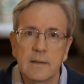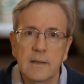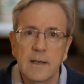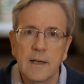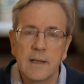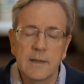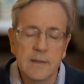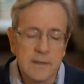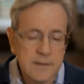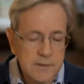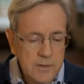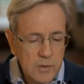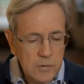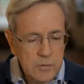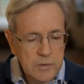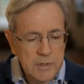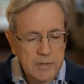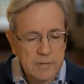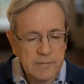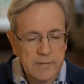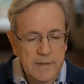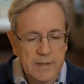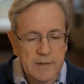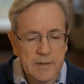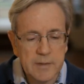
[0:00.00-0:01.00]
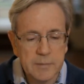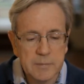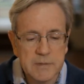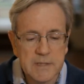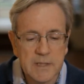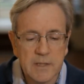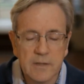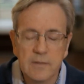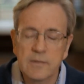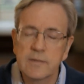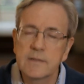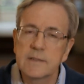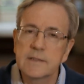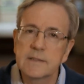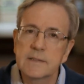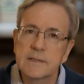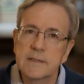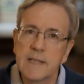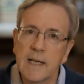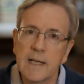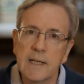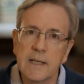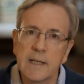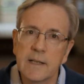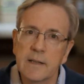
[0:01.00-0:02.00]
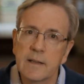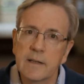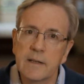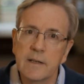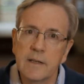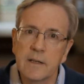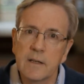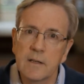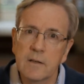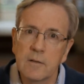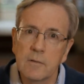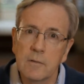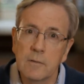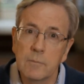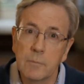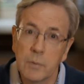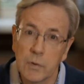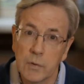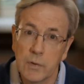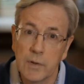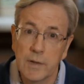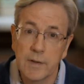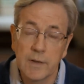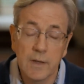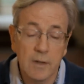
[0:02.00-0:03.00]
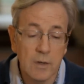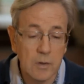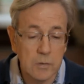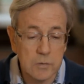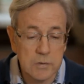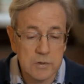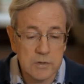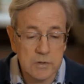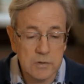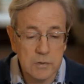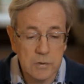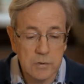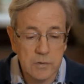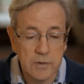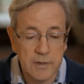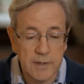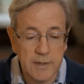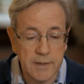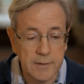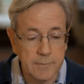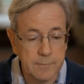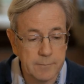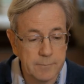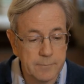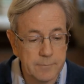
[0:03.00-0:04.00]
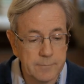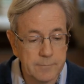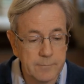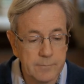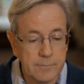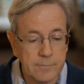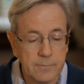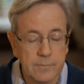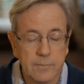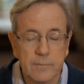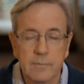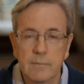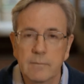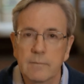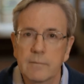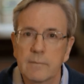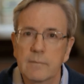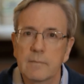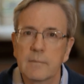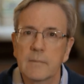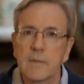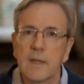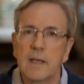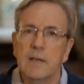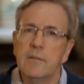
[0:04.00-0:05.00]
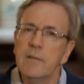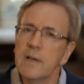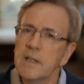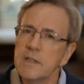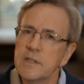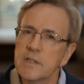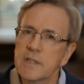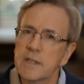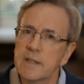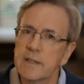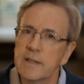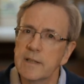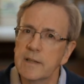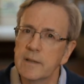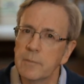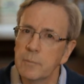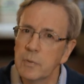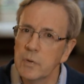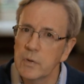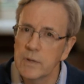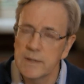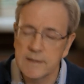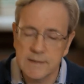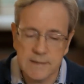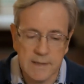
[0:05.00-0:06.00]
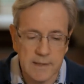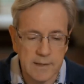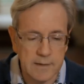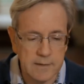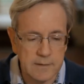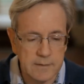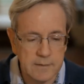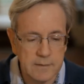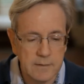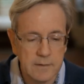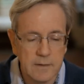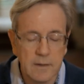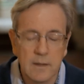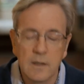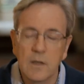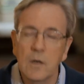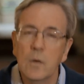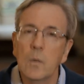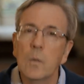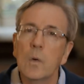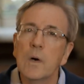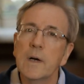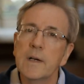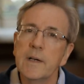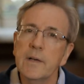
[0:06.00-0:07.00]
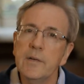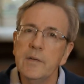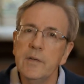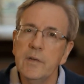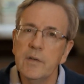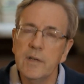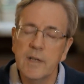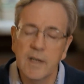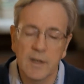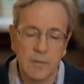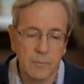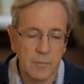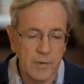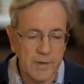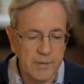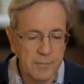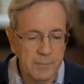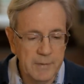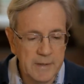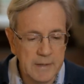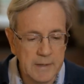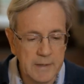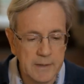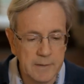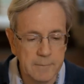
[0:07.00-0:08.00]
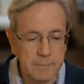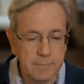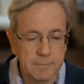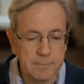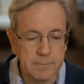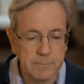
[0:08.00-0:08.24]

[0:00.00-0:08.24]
And the soldier found himself telling the young boy the whole story. Eventually, the boy said, "Why don't you come with me?"